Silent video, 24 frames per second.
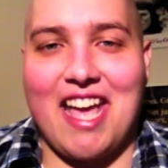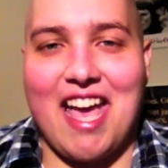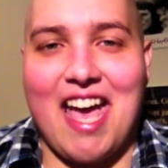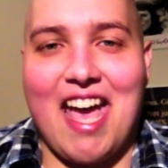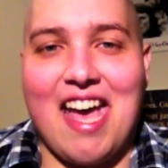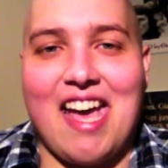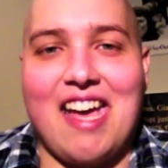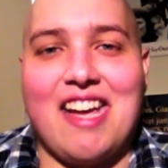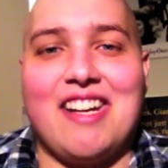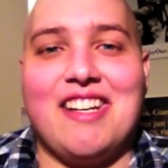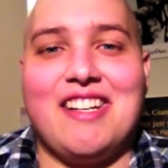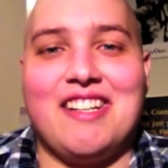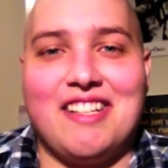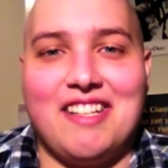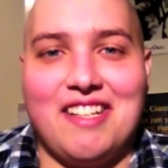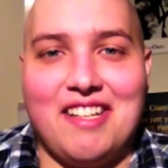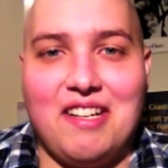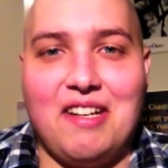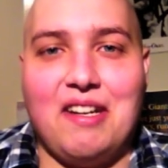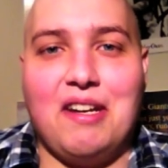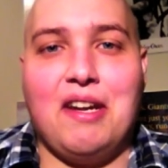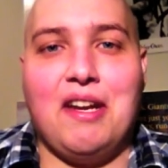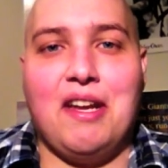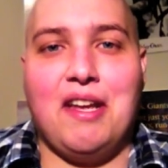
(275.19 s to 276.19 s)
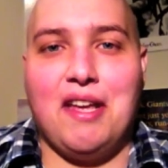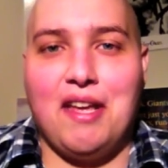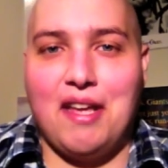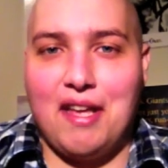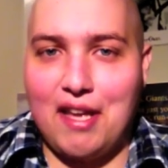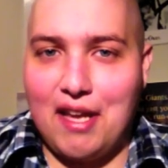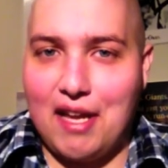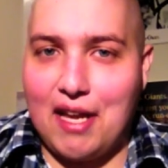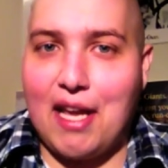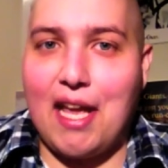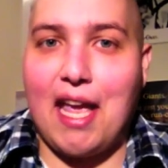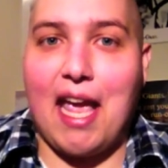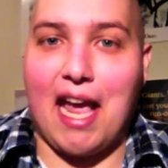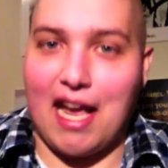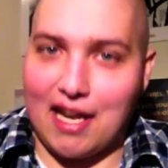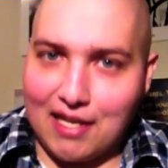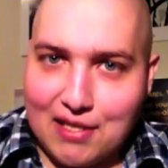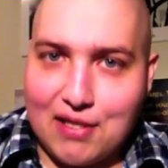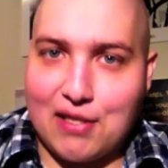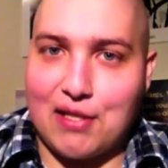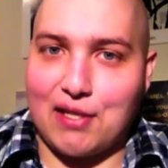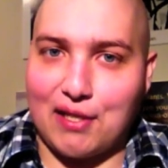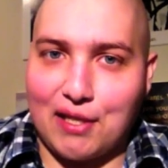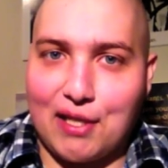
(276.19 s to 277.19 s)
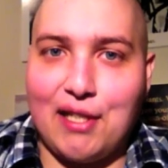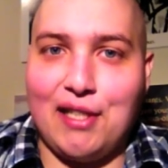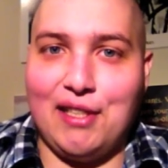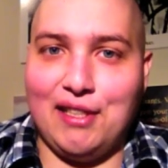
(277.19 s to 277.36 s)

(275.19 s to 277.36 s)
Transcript: had cancer.